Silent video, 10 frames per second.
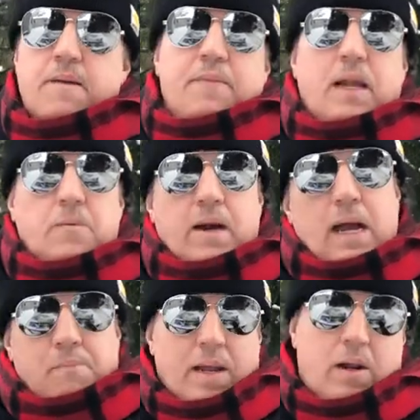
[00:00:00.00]
Anyway, I
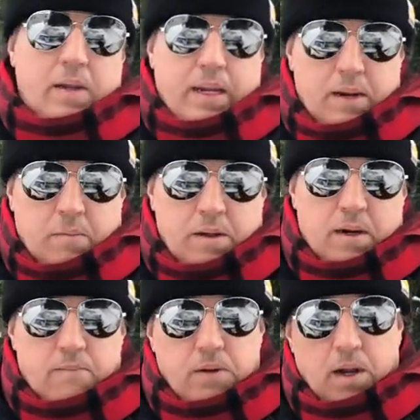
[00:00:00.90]
plan on getting one
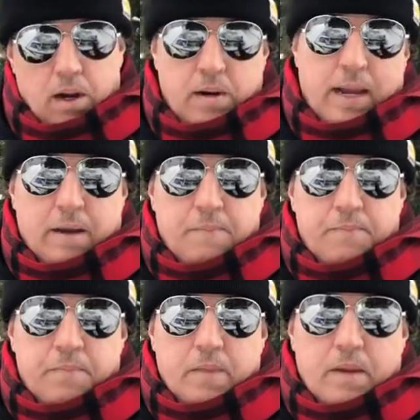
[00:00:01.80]
done with her now,
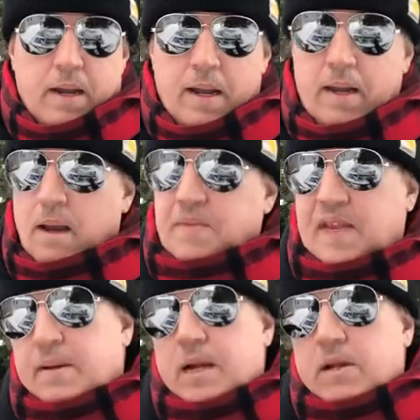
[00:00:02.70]
all right? I'm
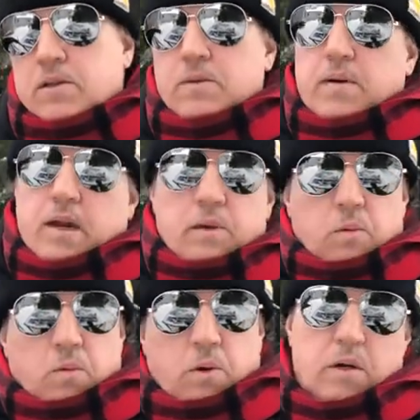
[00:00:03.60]
thinking about doing like a
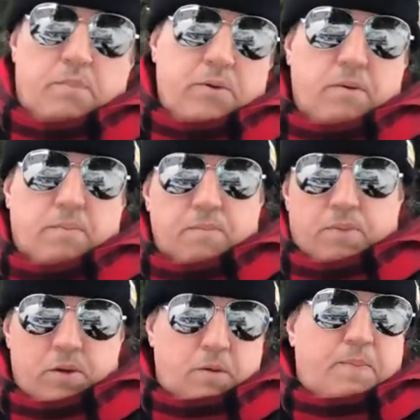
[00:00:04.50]
royal
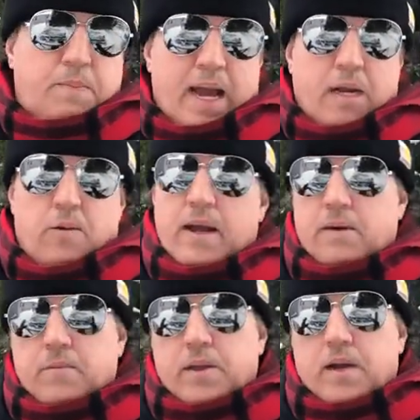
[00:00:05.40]
blue
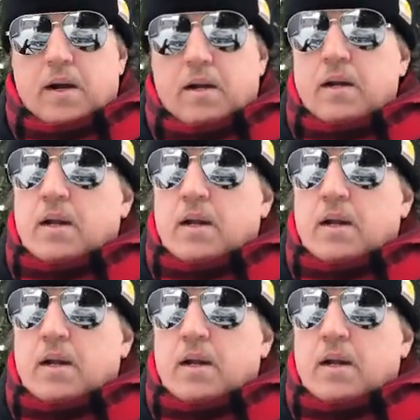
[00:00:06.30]
background with her.